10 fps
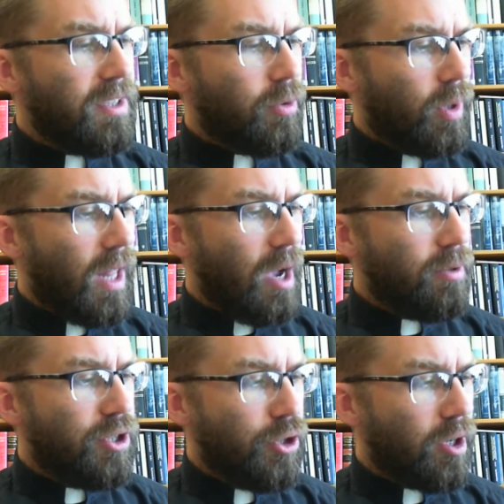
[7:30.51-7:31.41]
to rely
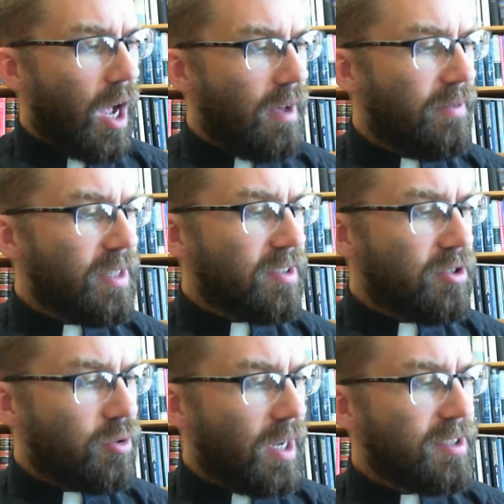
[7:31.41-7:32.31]
with sure confidence and
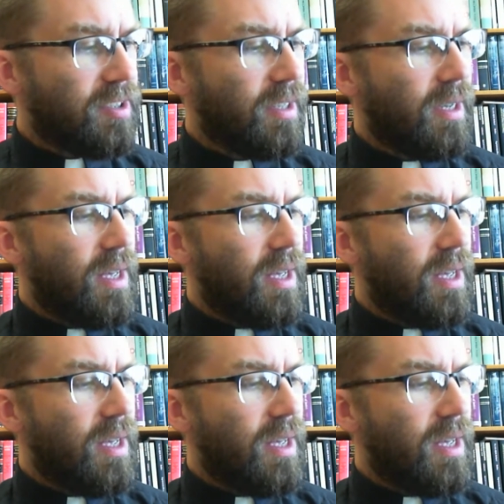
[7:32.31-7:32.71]
trust,